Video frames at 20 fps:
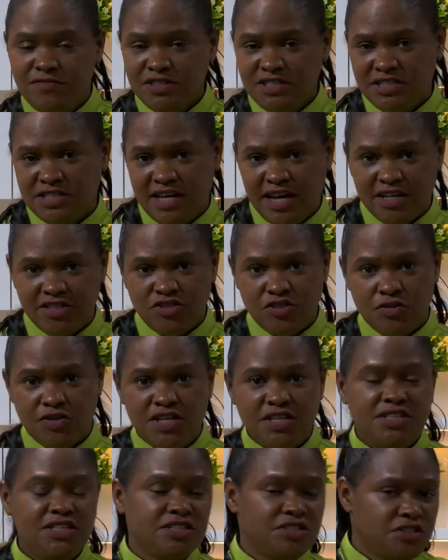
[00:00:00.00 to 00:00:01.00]
Whichever
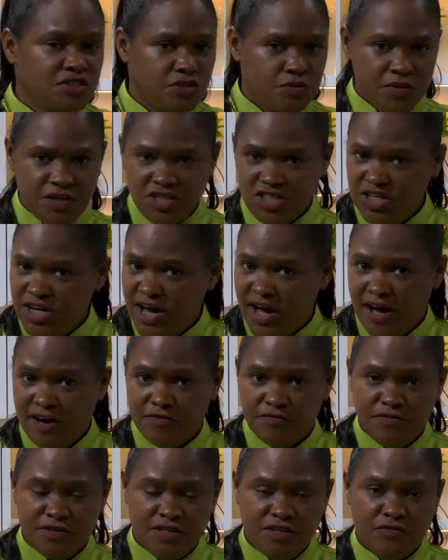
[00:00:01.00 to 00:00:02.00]
eating, switch it
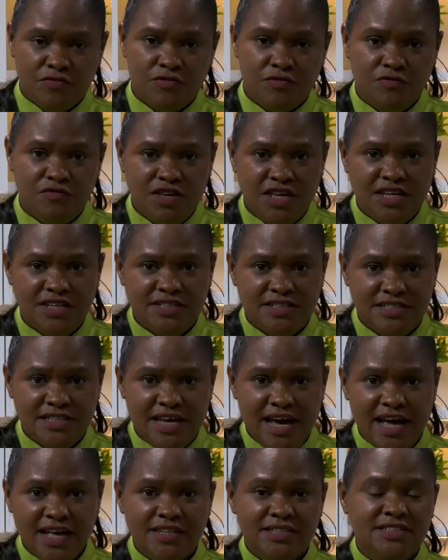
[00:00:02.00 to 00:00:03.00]
out for different vegan
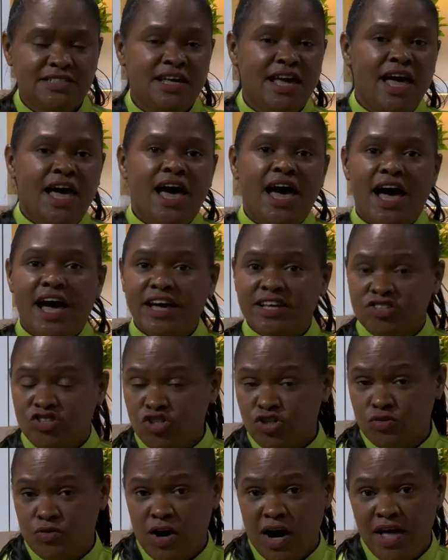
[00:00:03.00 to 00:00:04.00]
snacks
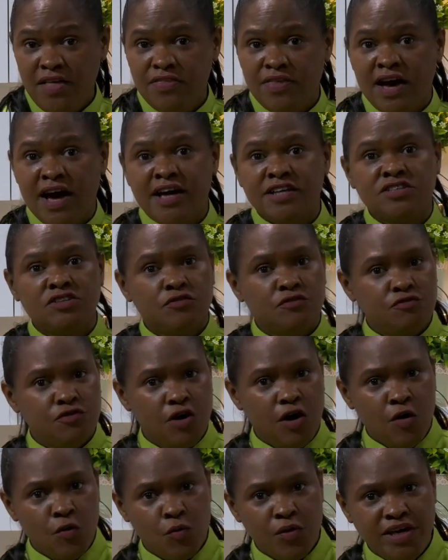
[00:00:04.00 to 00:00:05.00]
and try
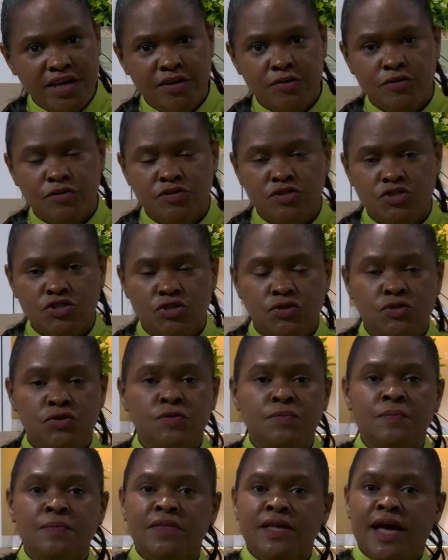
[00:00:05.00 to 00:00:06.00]
that for a week or
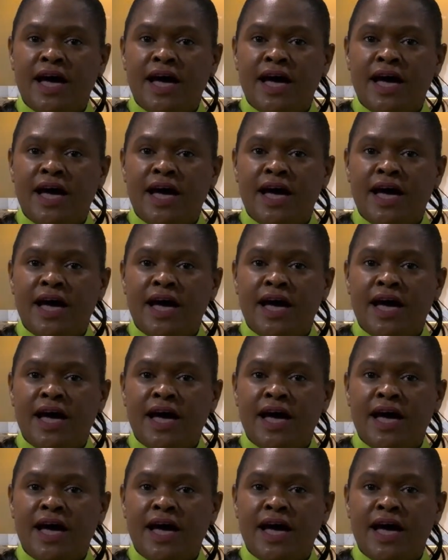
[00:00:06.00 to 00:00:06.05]
two,